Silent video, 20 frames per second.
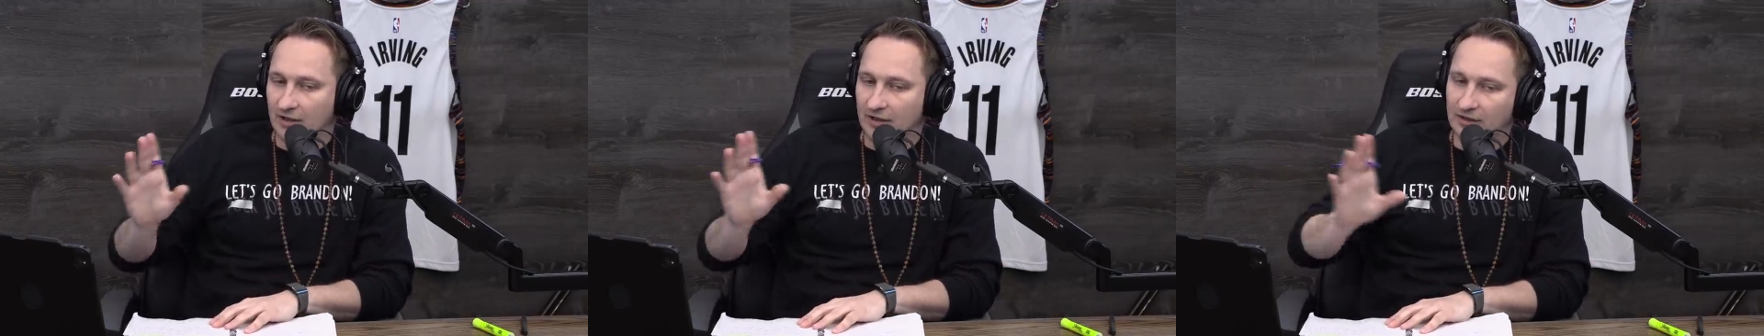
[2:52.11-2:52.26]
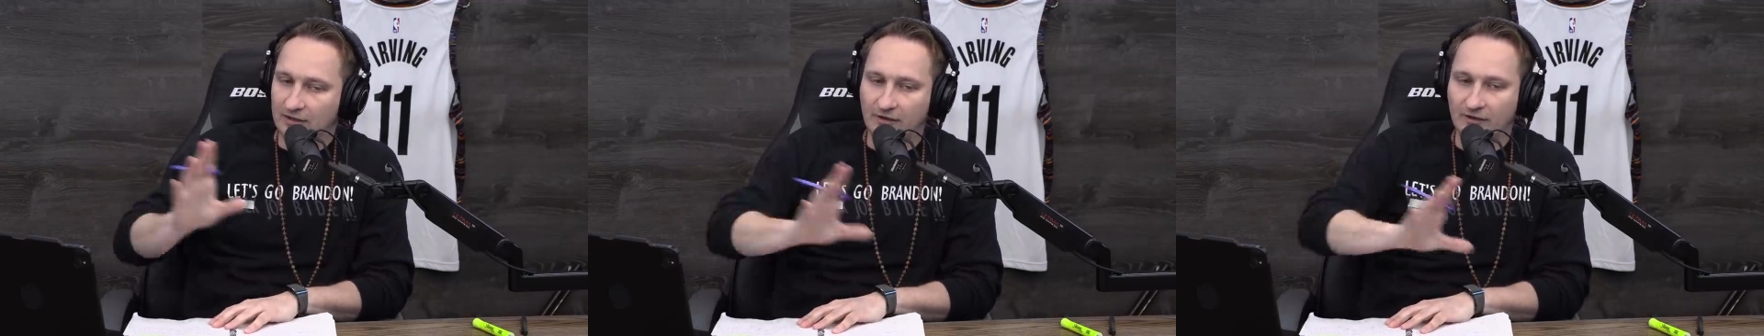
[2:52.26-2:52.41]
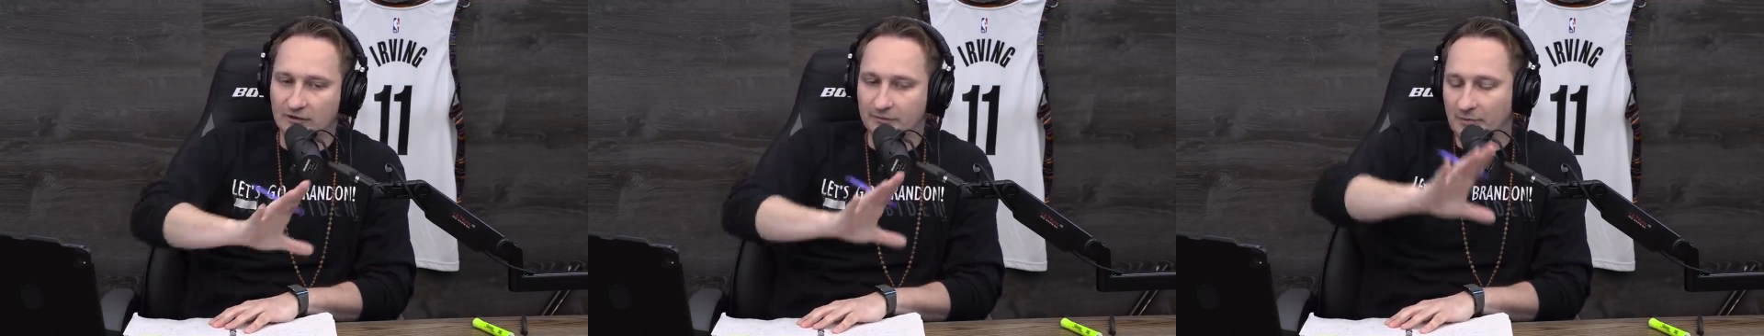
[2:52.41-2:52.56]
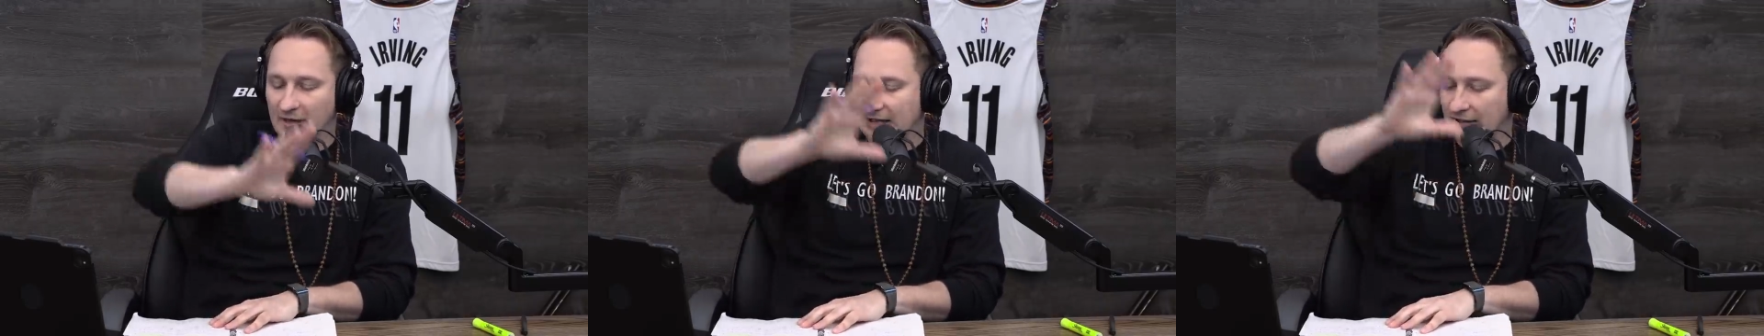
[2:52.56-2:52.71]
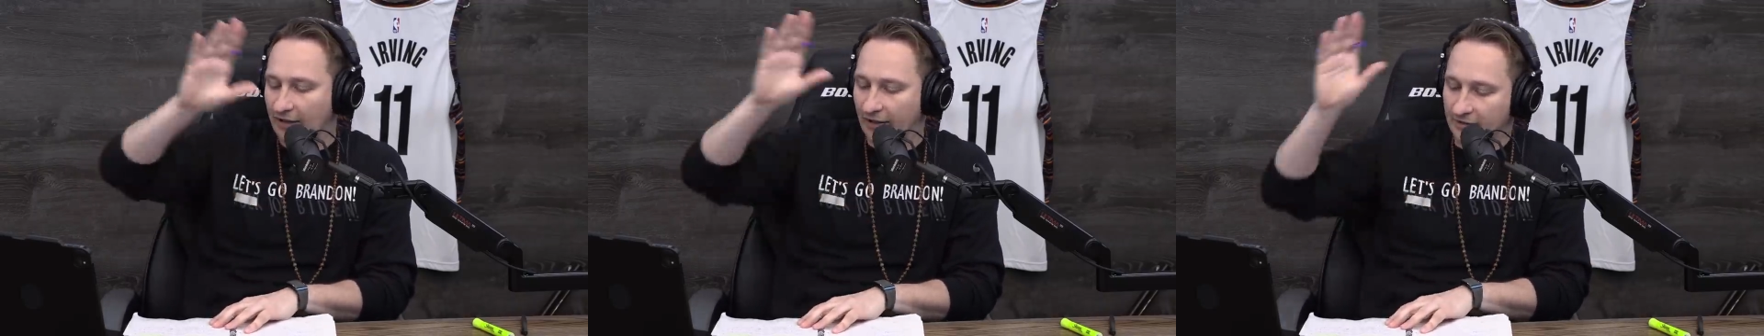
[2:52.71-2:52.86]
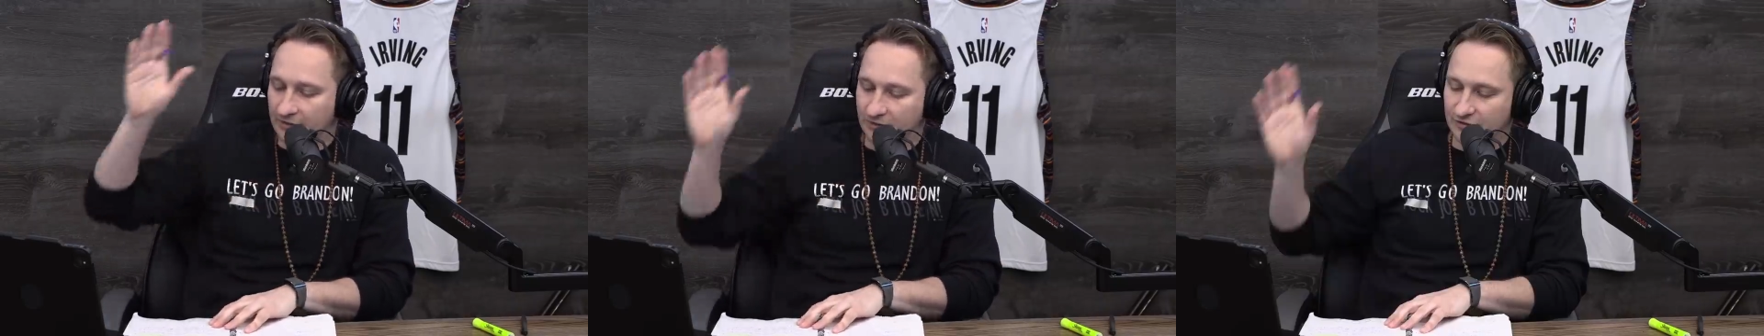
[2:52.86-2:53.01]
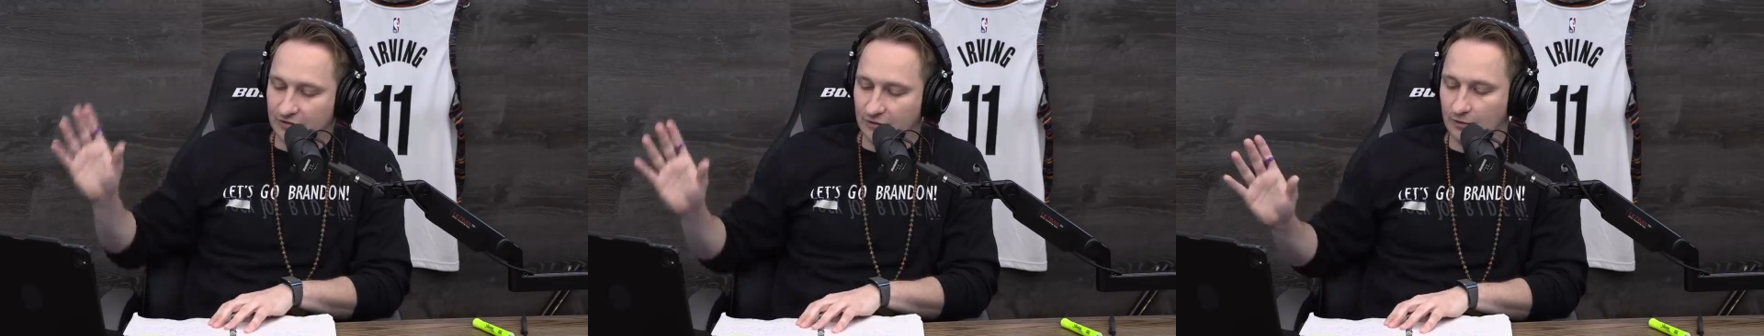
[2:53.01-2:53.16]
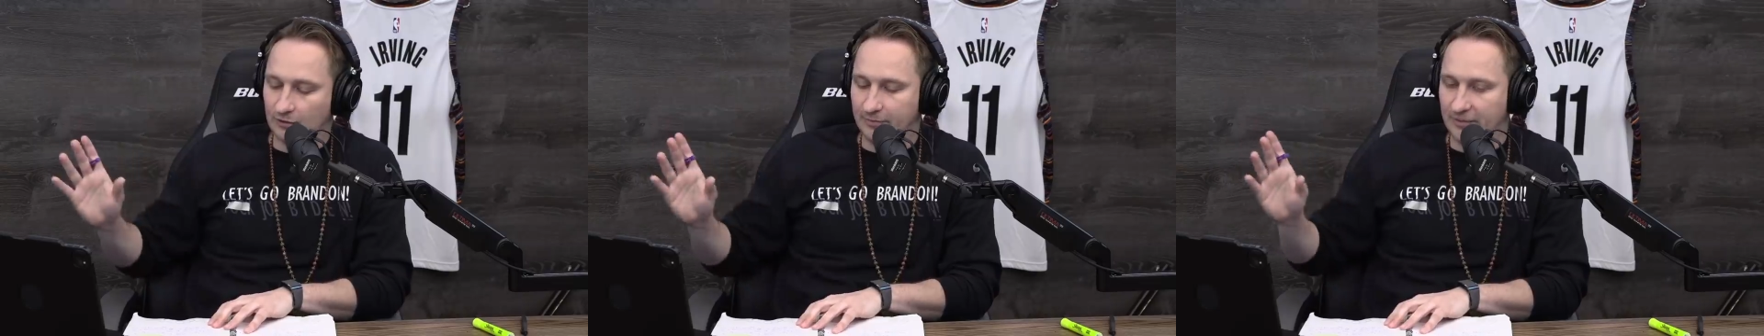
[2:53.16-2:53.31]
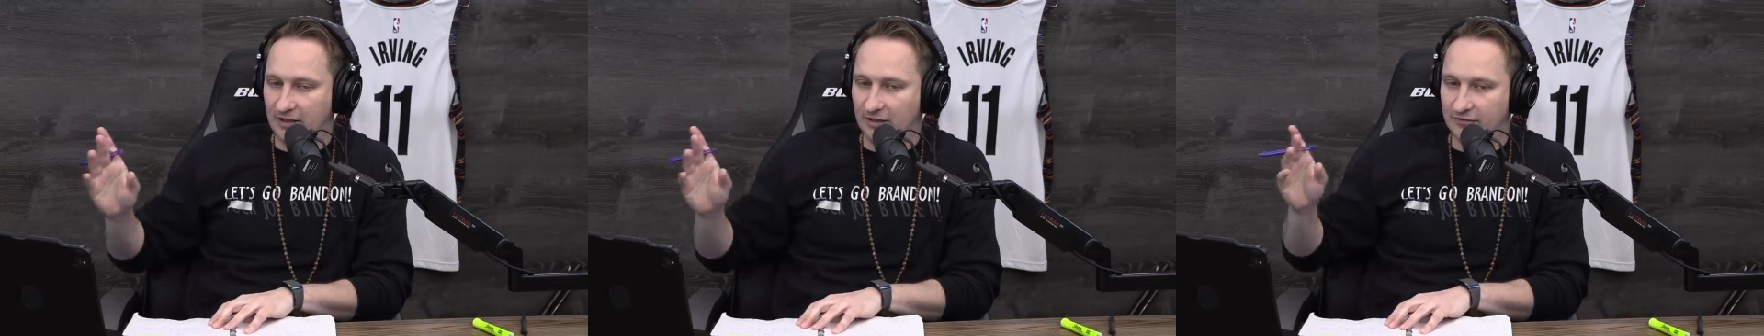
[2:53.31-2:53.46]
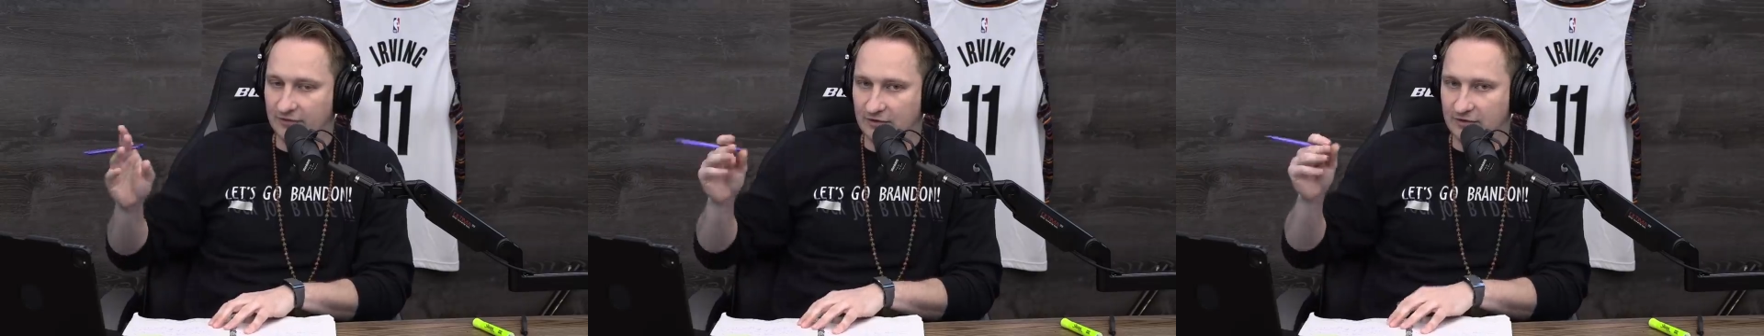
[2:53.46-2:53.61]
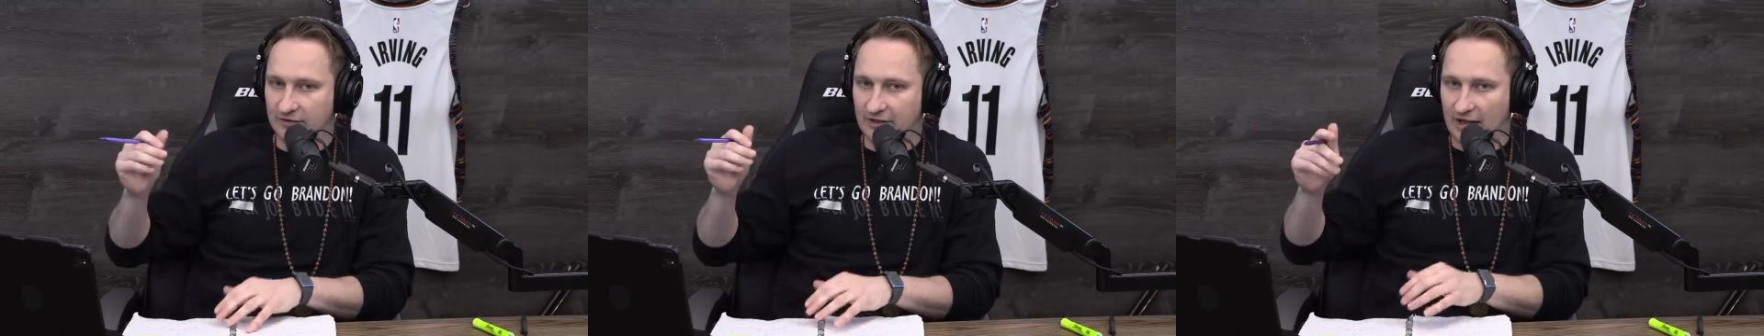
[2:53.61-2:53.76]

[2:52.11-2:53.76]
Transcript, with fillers: there's many layers to it because it's